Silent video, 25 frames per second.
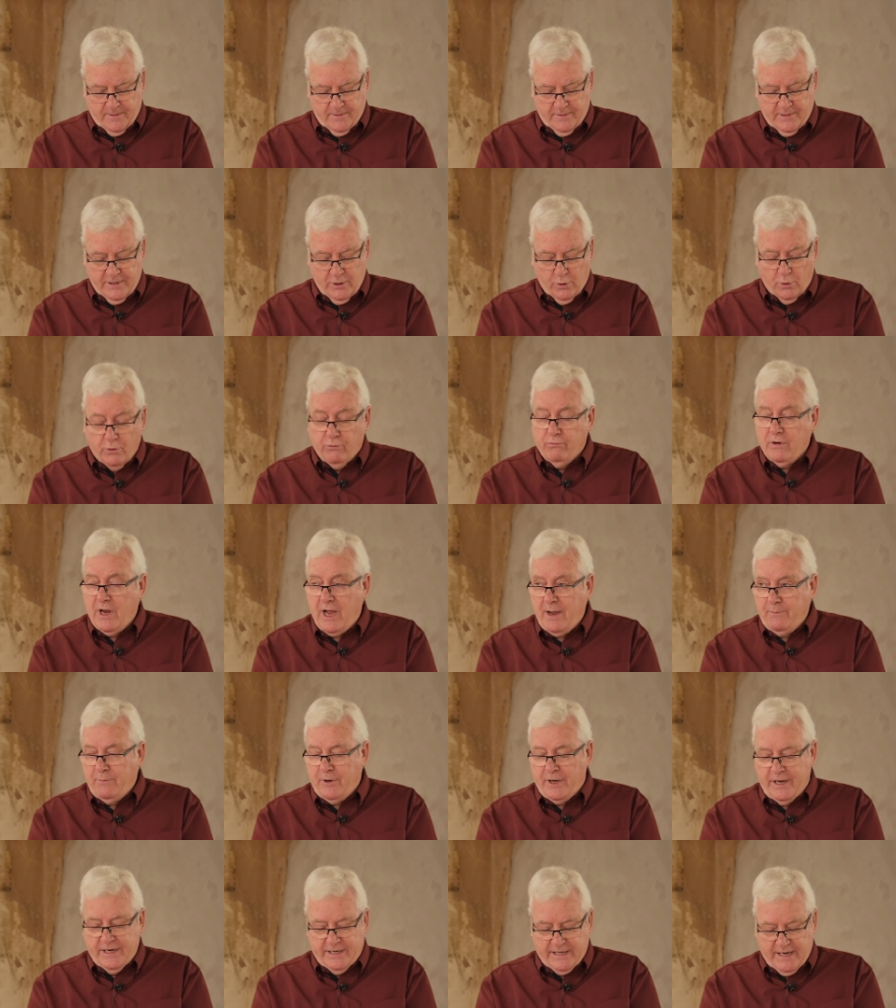The old
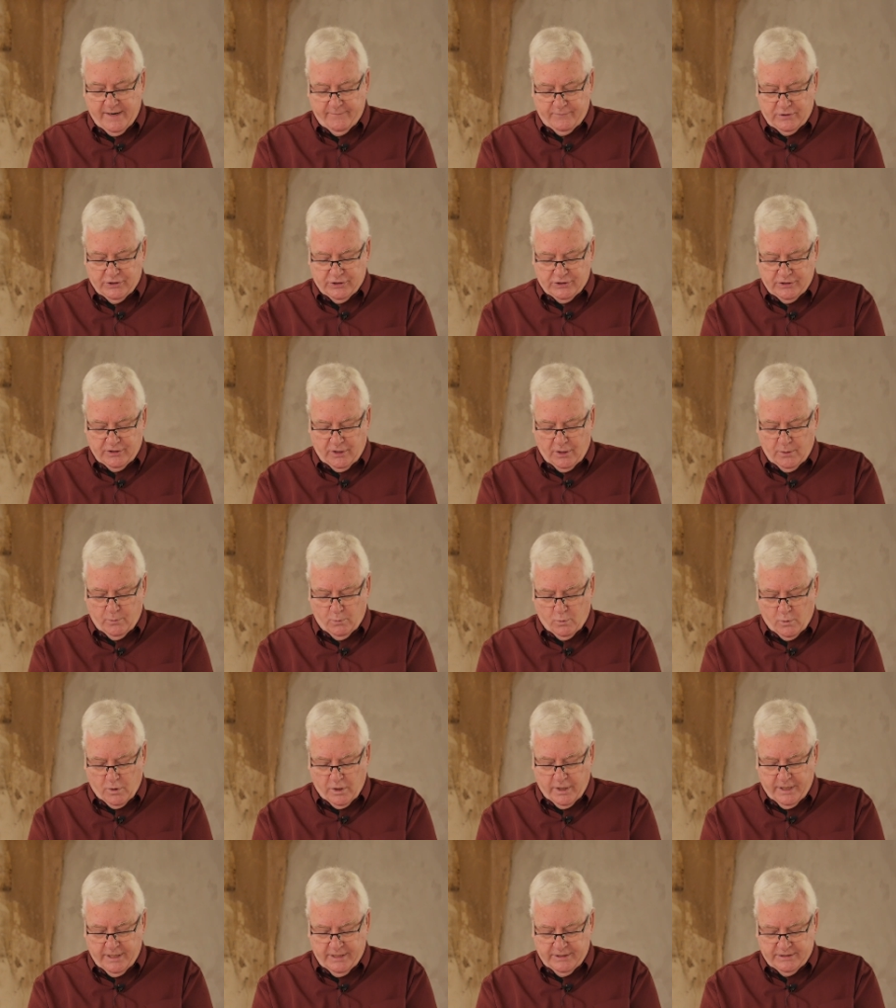rabbi gave the solemn
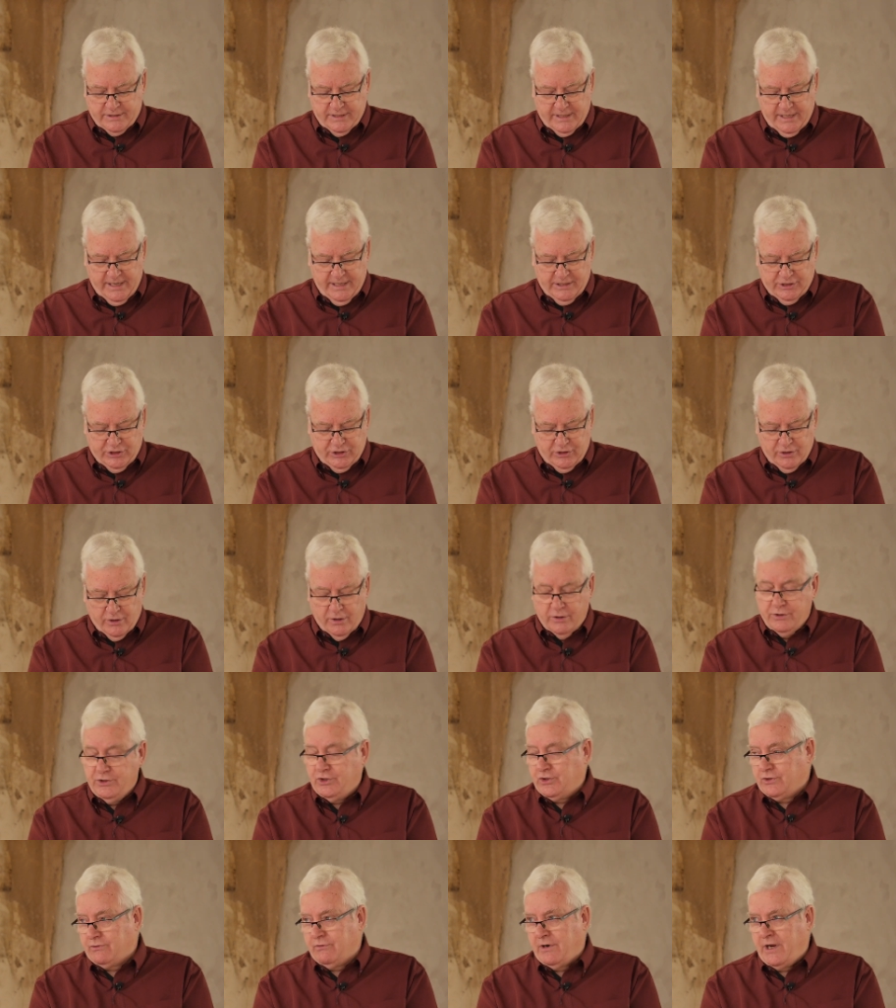warning to each
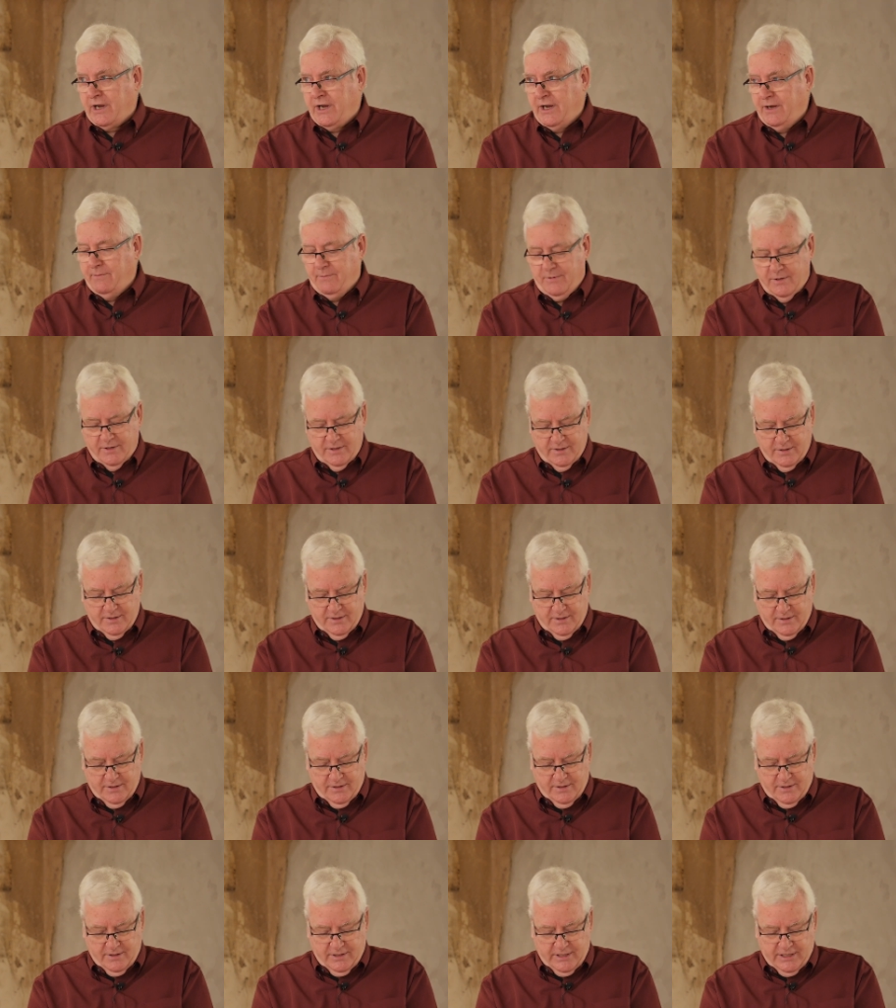young scribe.
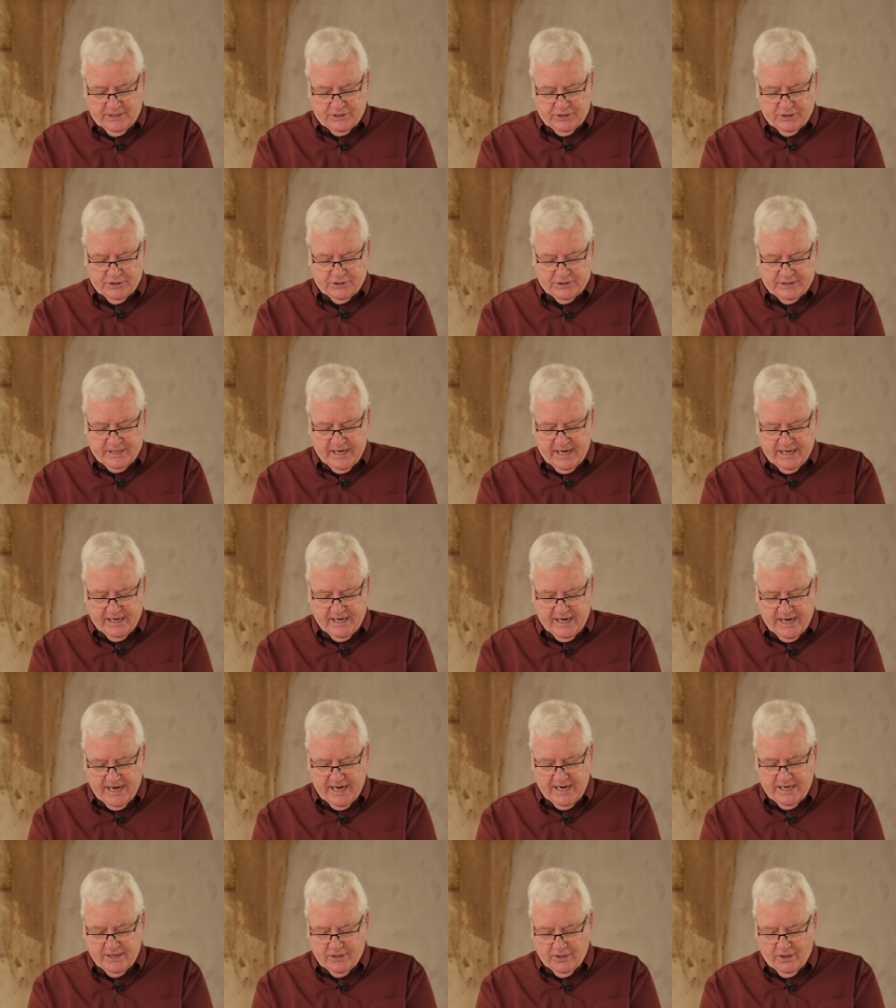He says, Take
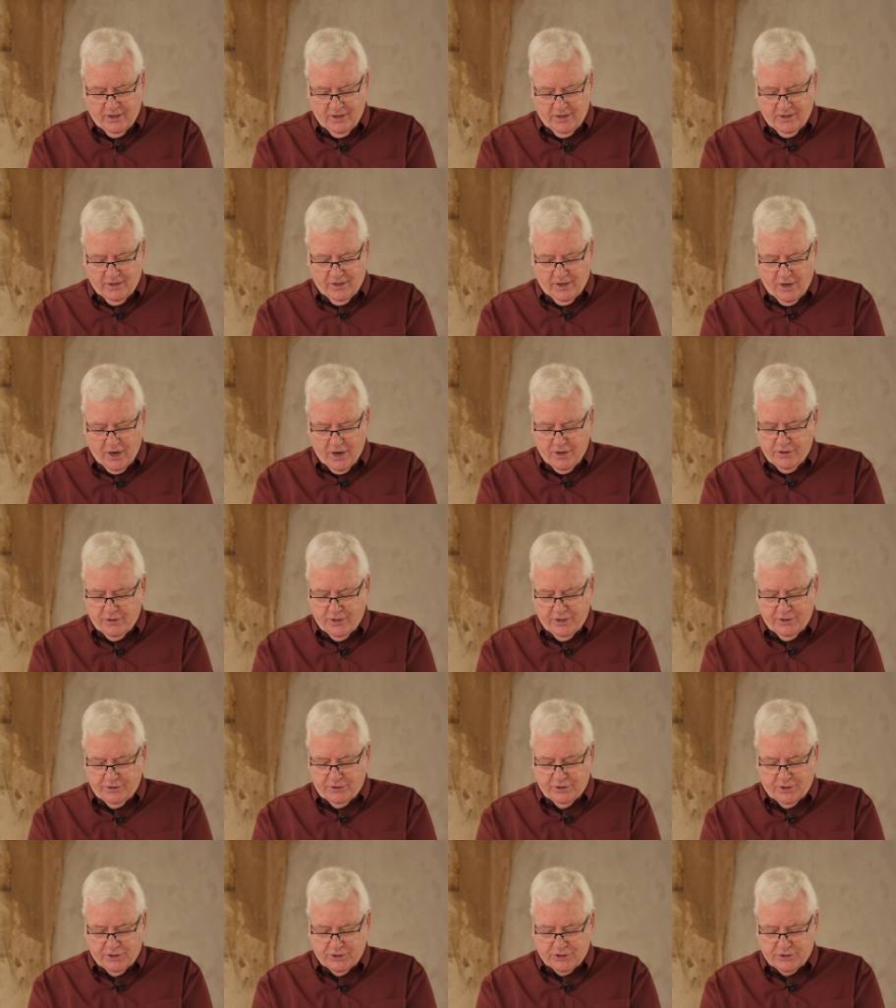heed how thou
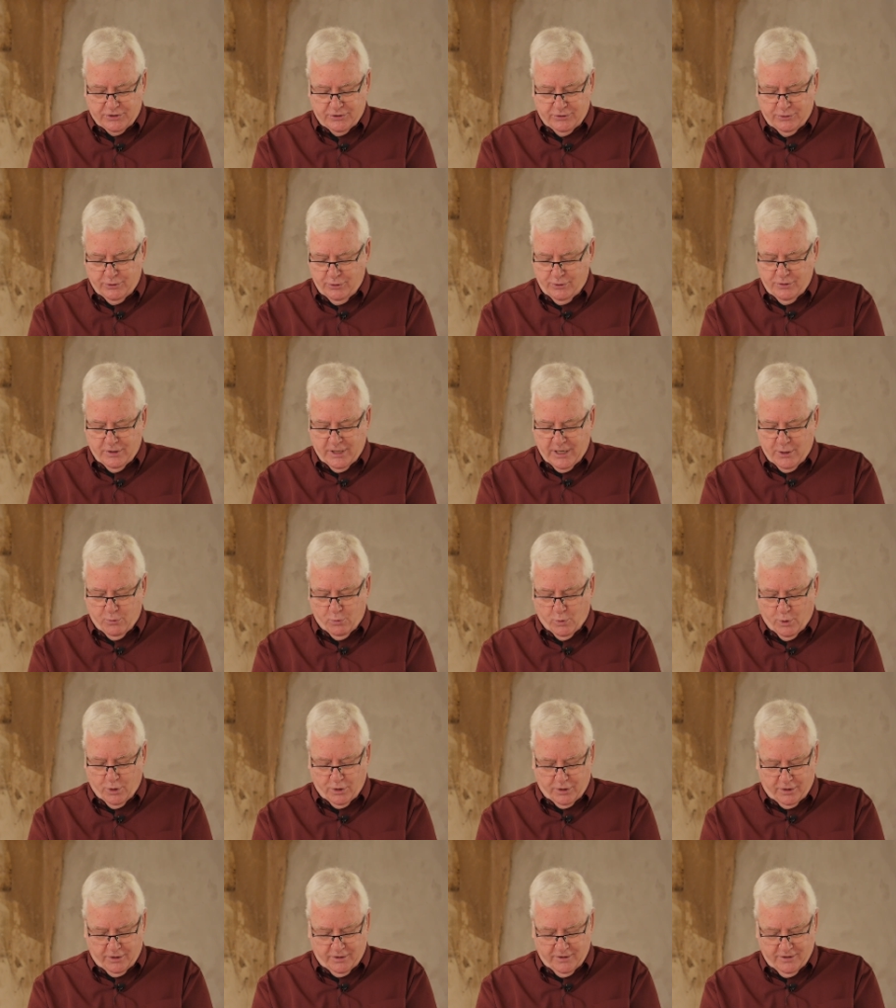dost do thy
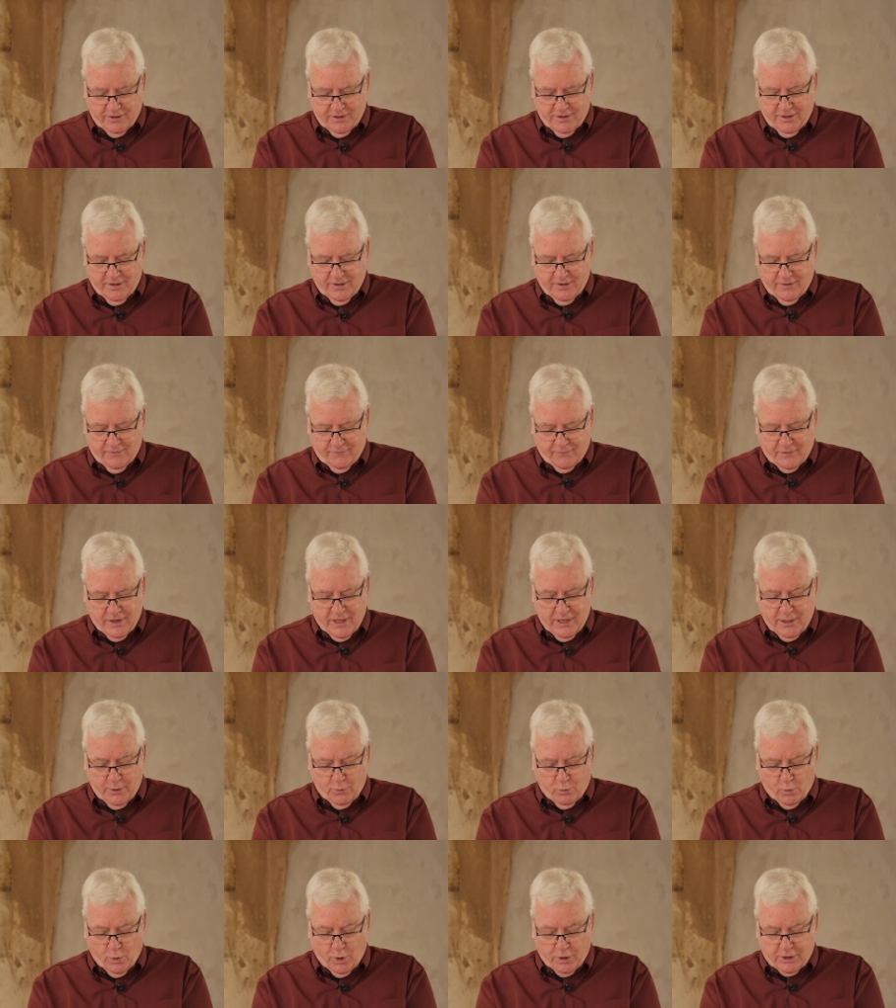work, for
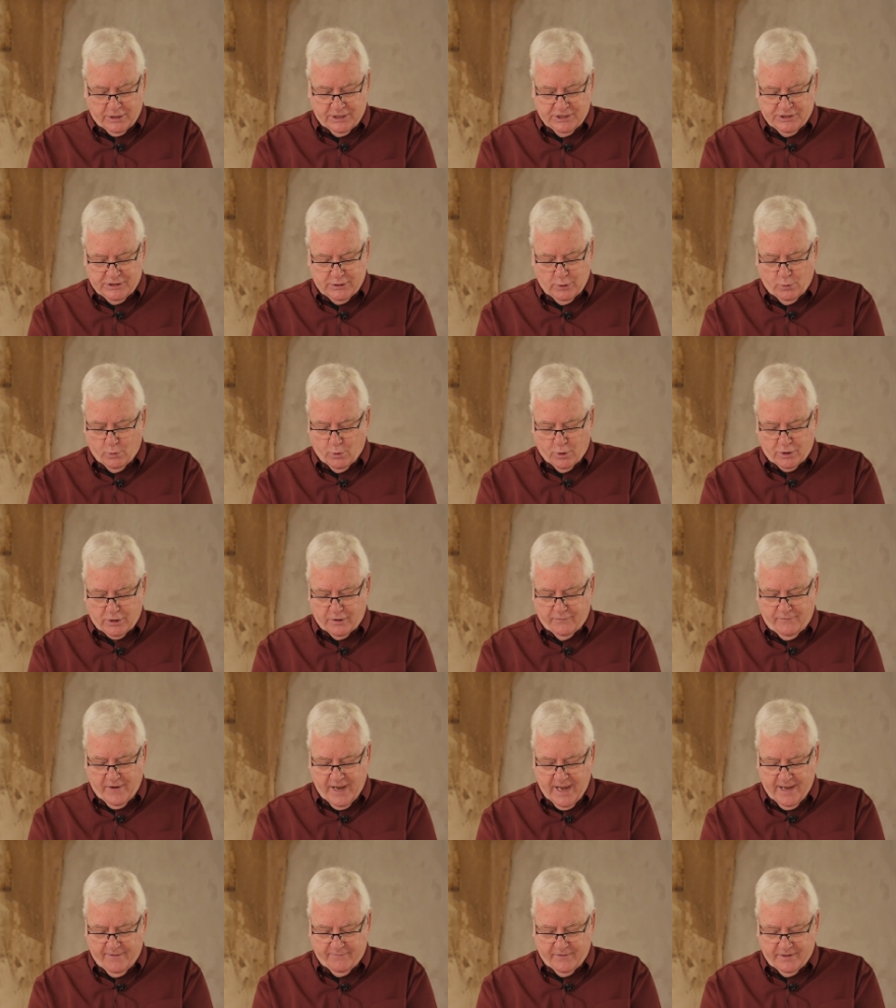thy work is the work of
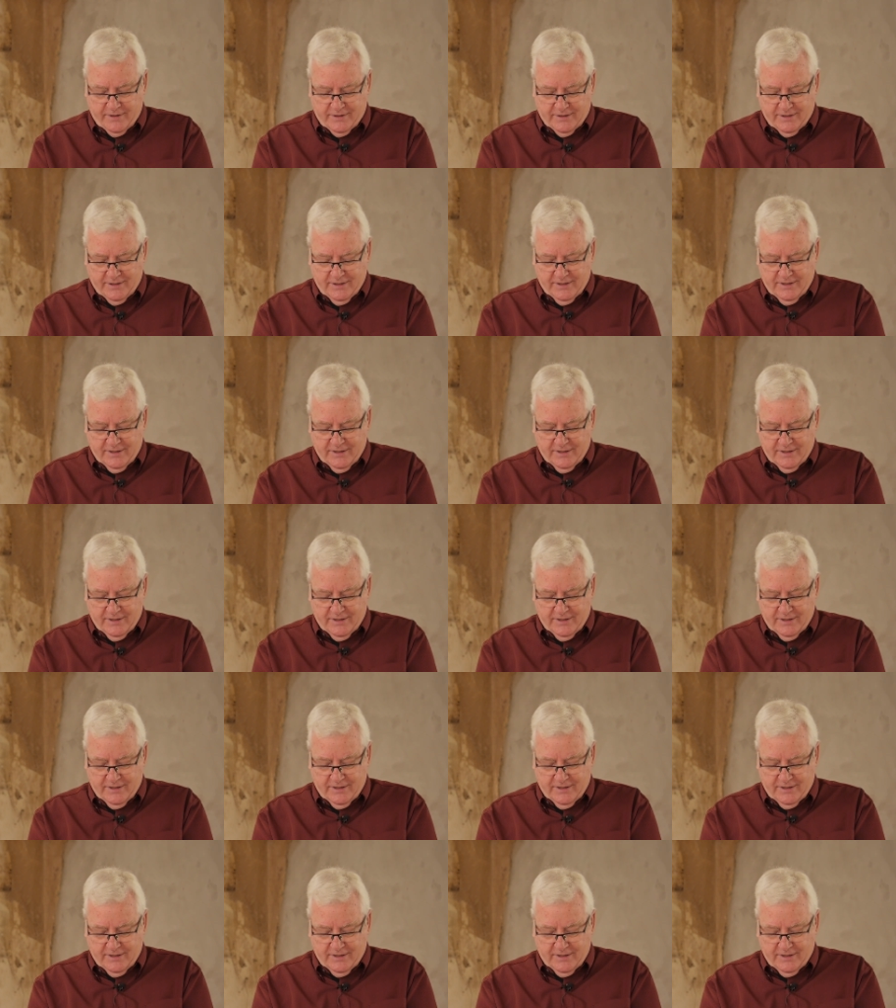heaven,